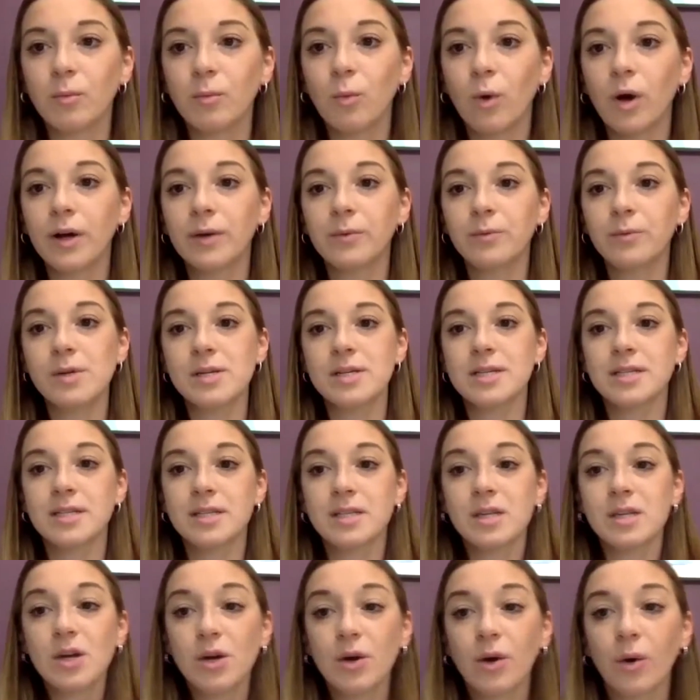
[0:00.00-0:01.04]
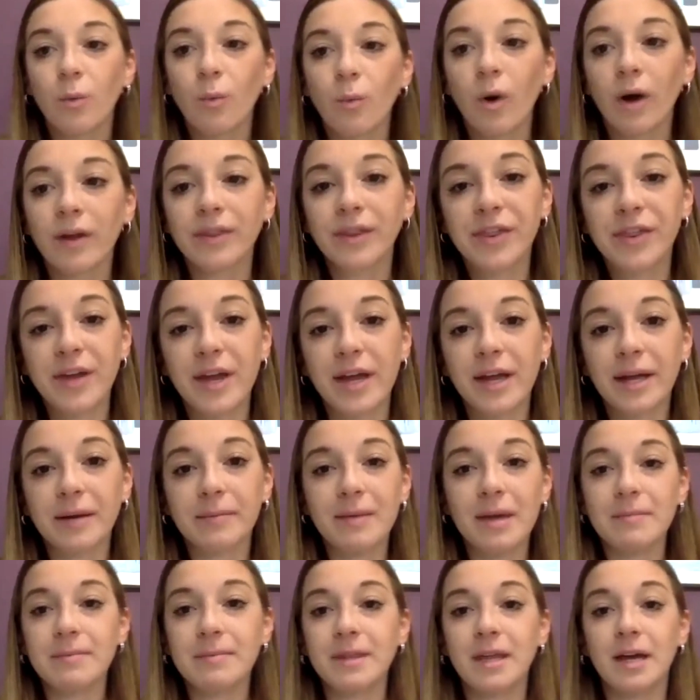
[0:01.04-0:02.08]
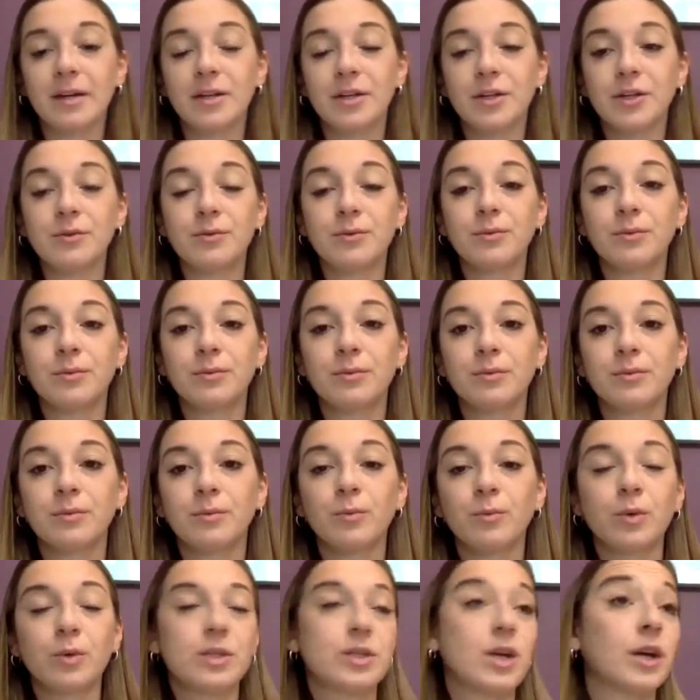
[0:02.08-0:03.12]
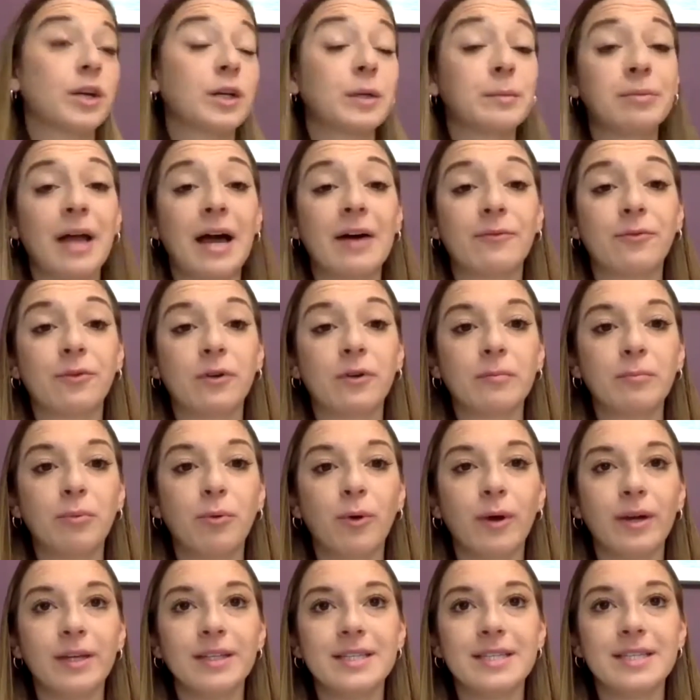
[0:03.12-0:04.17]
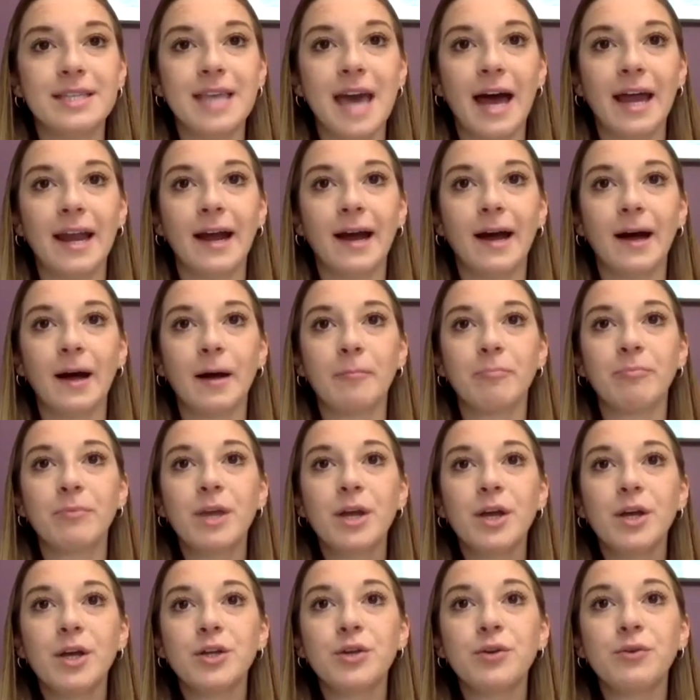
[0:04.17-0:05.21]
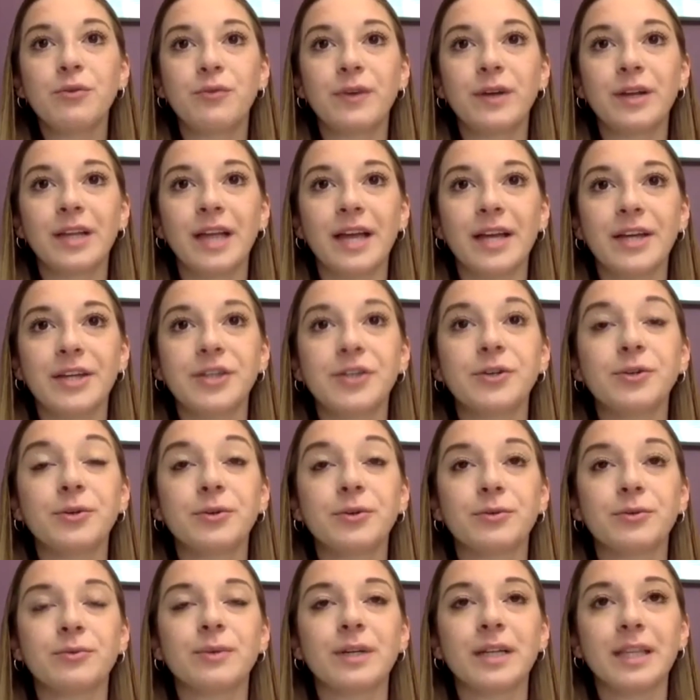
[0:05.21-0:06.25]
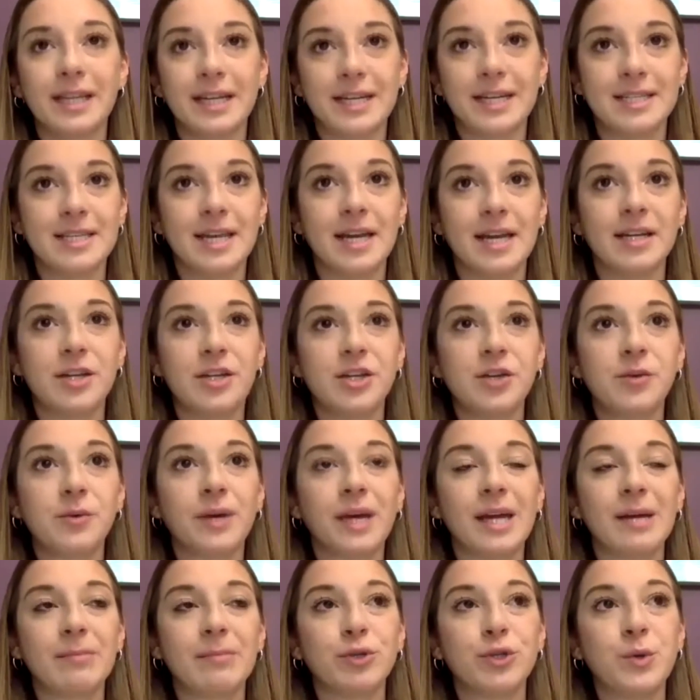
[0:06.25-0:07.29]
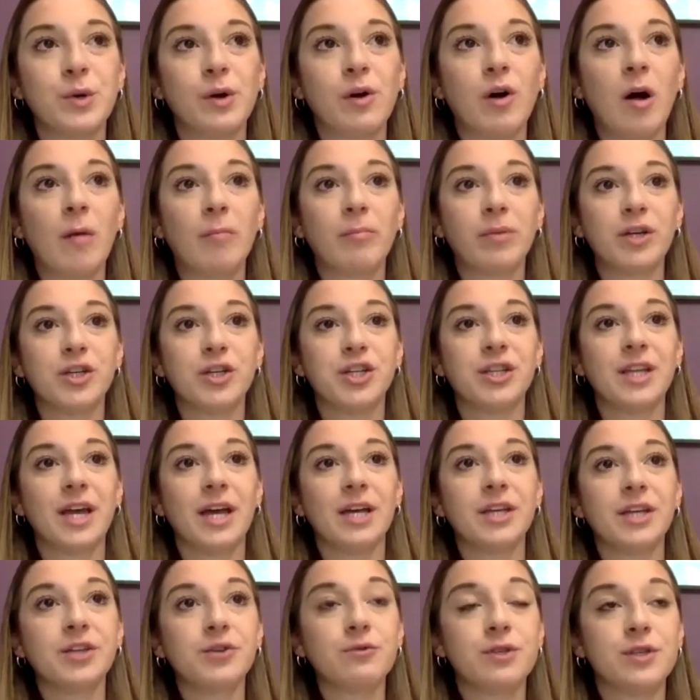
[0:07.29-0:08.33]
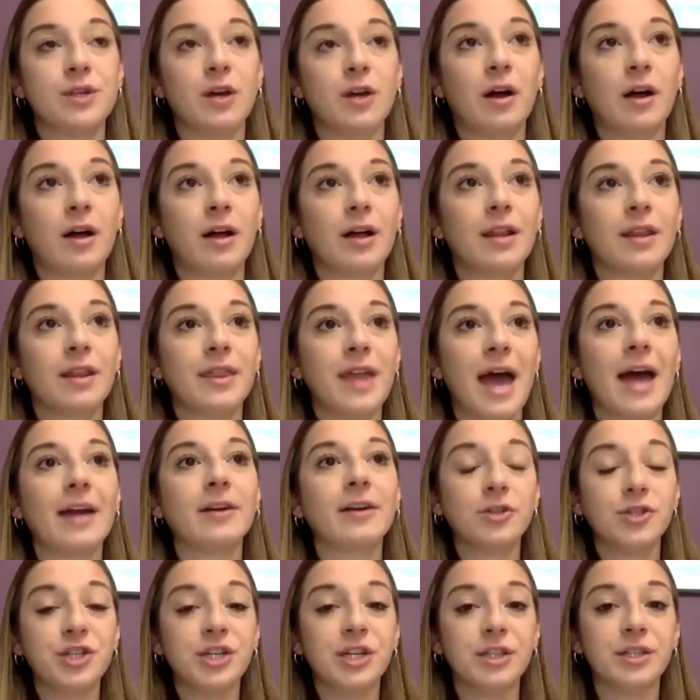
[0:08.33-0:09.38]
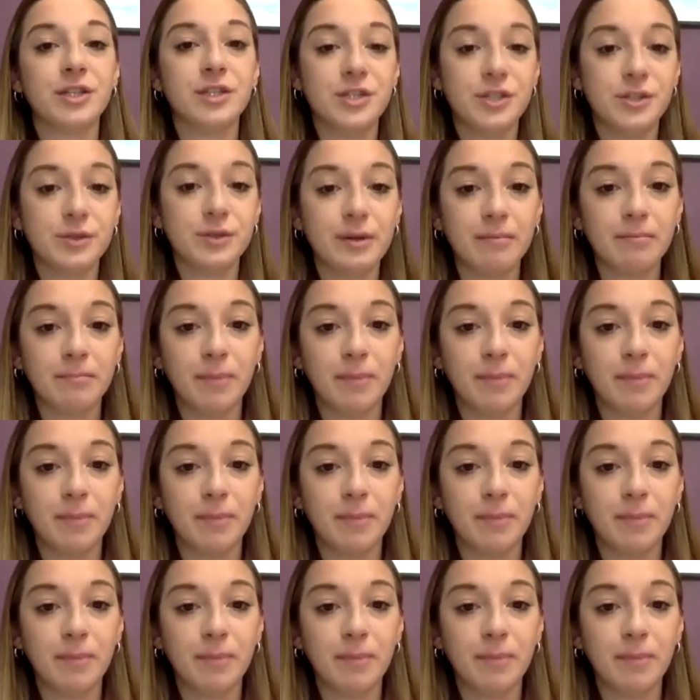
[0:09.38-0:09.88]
What was one thing maybe that you was on your platform points that you feel like you're really excited you were able to accomplish and that you saw the energy in the student